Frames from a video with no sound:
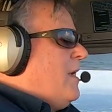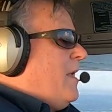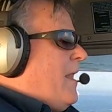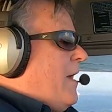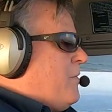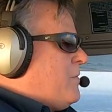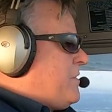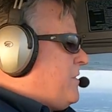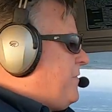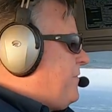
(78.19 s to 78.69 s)

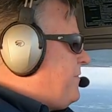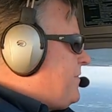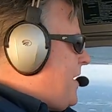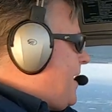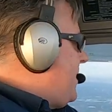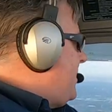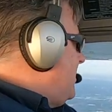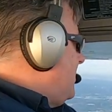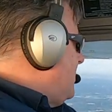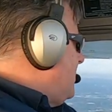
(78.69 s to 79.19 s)
That was the
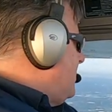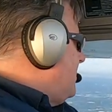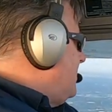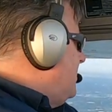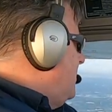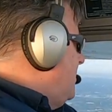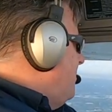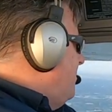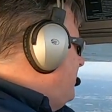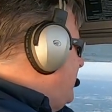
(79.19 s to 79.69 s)
final
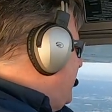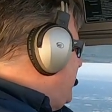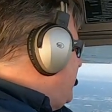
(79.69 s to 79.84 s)
big